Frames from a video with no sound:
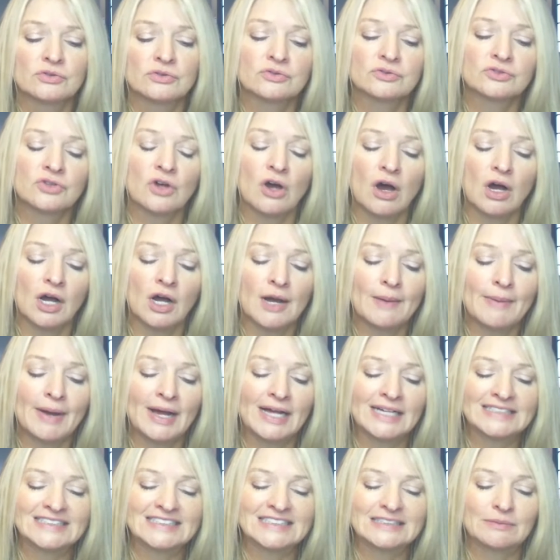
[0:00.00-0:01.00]
talk
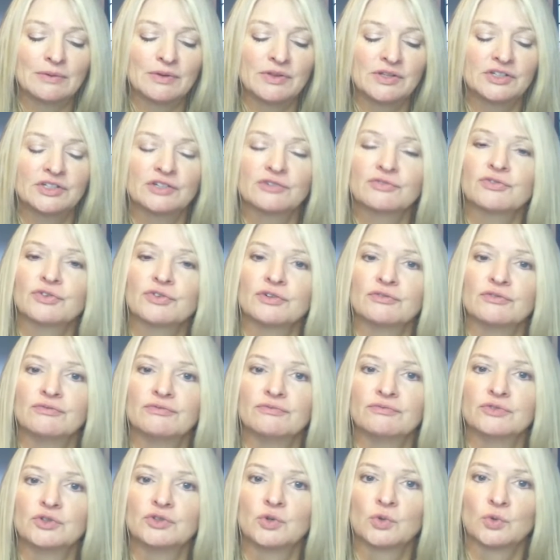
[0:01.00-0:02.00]
about some of the different
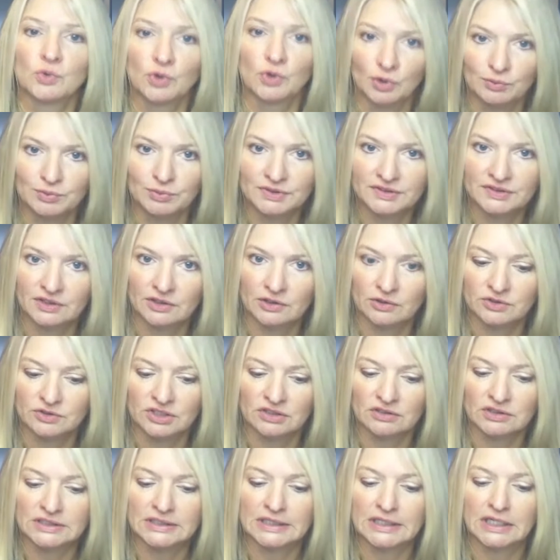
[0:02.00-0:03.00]
groups that
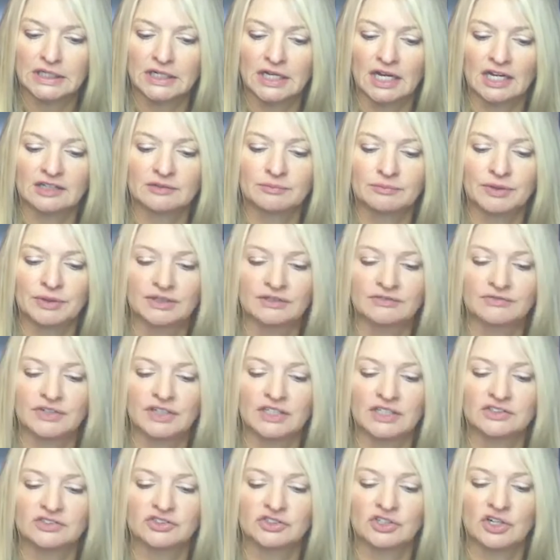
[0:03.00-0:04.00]
Utility Connect benefits.